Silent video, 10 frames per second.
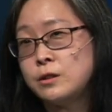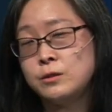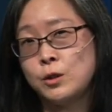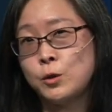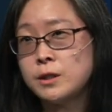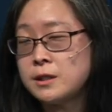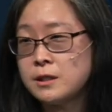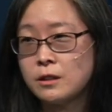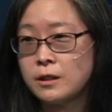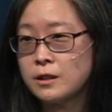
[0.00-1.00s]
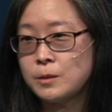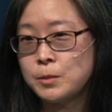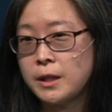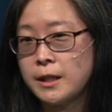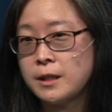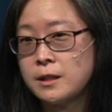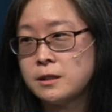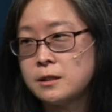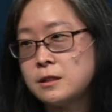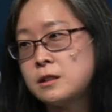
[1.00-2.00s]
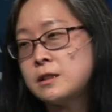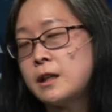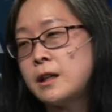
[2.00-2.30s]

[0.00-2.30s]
notices are in compliance,